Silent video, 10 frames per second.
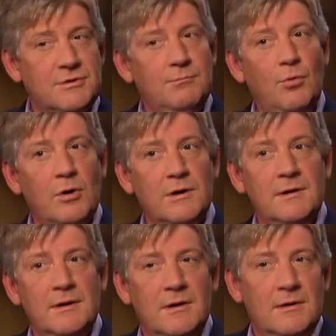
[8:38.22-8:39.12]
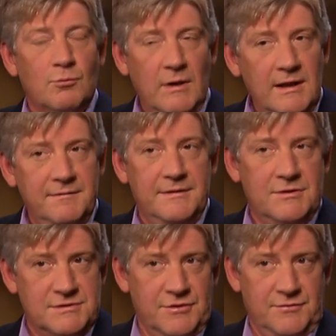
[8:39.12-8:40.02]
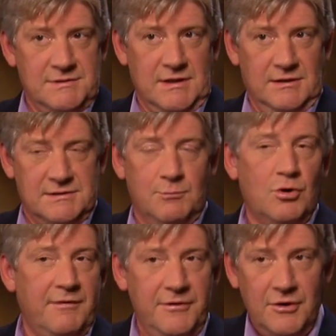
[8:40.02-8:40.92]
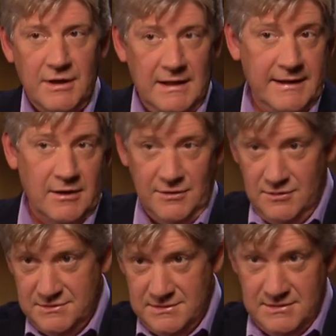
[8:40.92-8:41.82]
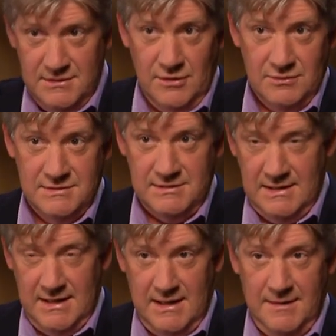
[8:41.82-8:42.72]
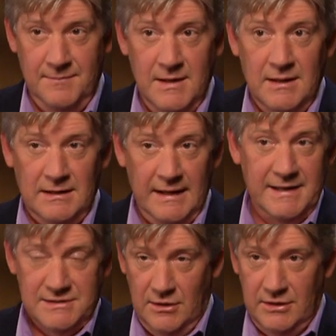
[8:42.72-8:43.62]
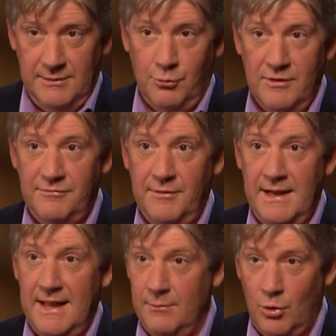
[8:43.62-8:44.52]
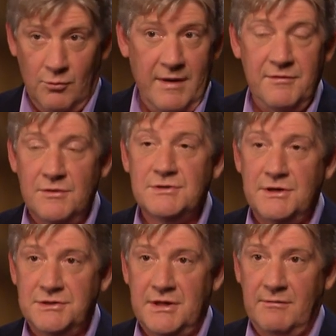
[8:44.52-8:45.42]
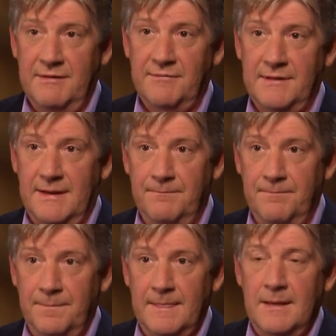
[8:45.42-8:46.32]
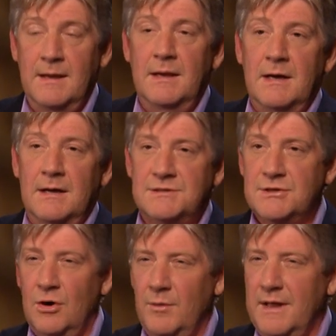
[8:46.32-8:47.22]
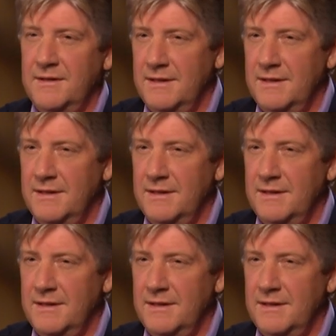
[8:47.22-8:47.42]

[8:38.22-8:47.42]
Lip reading: the more relevant their search results, the more often you're going to click on those links along the periphery, and the more revenue it's going to generate for them. Mm-hmm. So